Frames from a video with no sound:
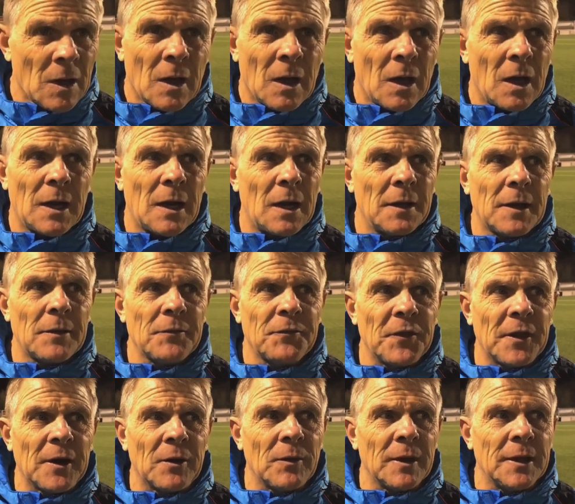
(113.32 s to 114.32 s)
I don't
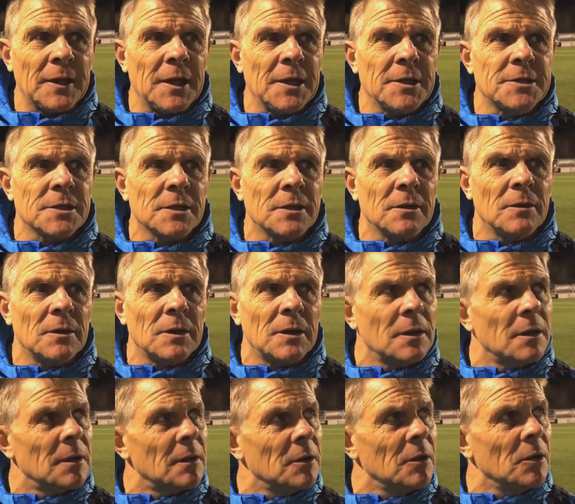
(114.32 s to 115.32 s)
think we need to
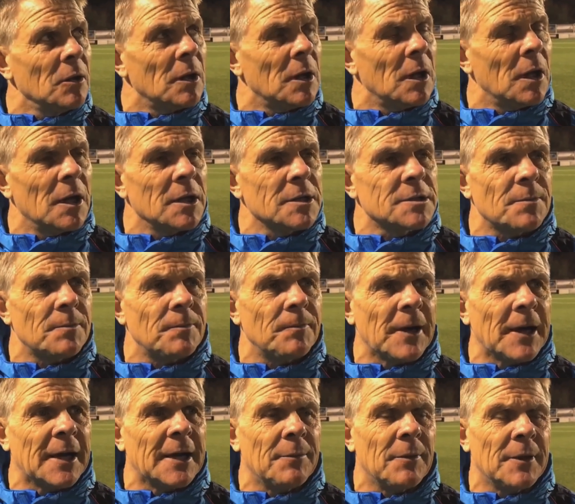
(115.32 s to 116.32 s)

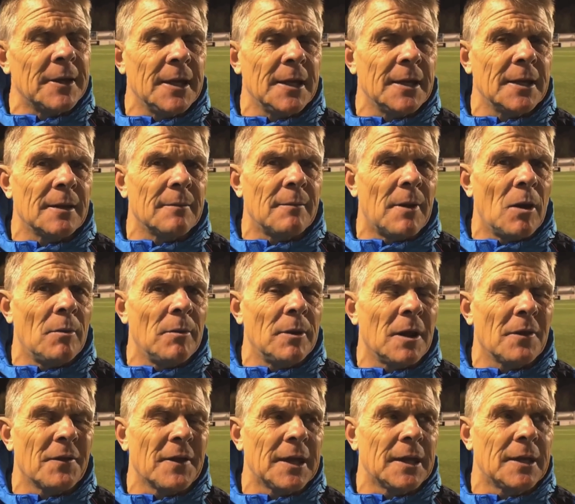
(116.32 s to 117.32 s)
bring anybody in at the moment.
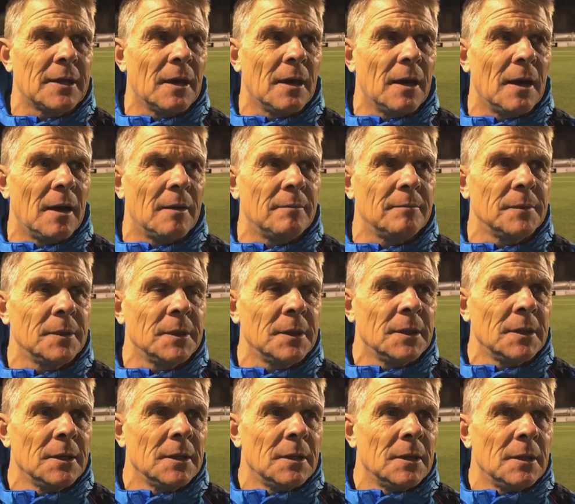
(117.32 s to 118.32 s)
I think,
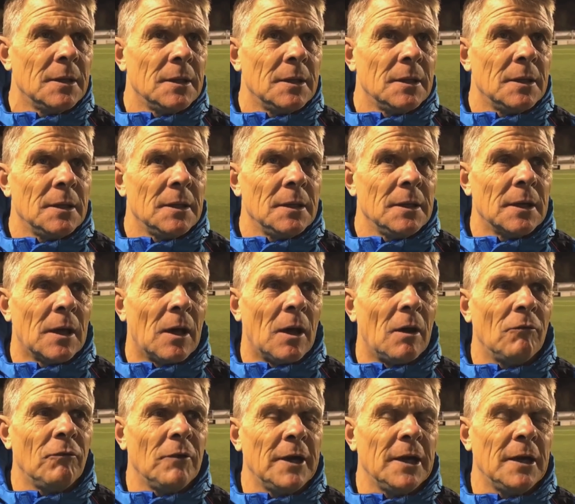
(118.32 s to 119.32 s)

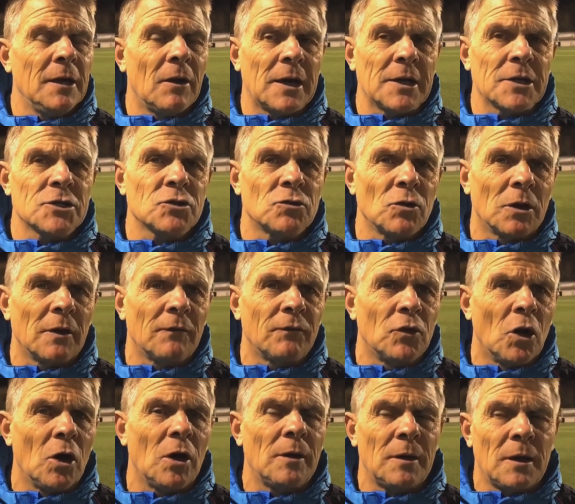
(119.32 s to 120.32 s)
I really like the squad I've
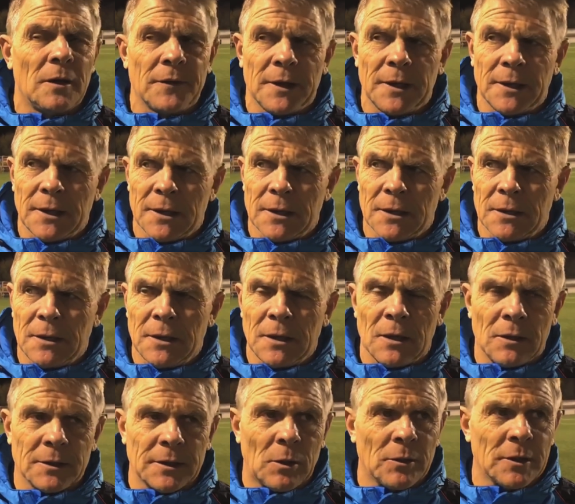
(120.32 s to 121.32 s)
got. I think, I
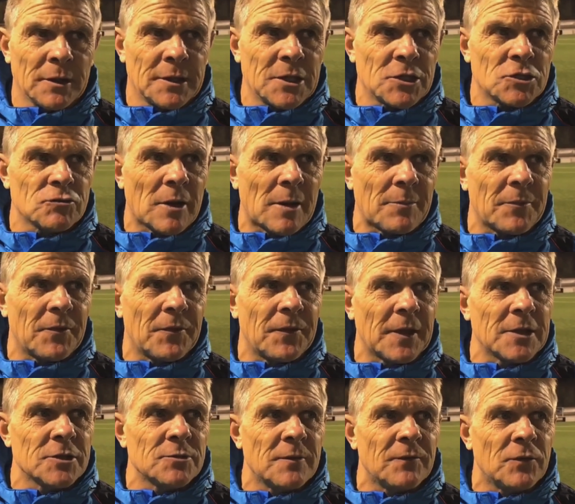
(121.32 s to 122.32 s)
don't want to disrupt the
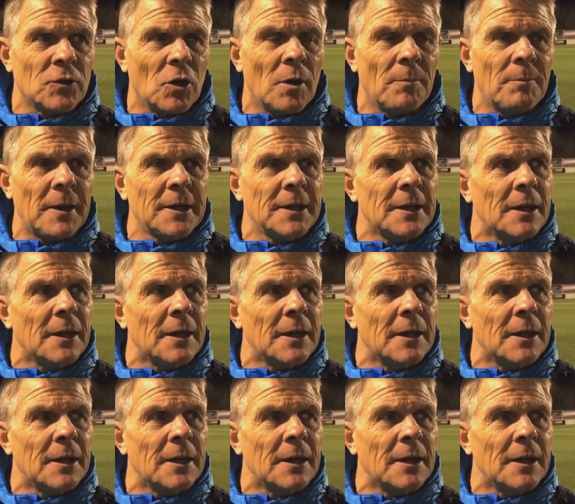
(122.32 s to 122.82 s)
things we've got. But, you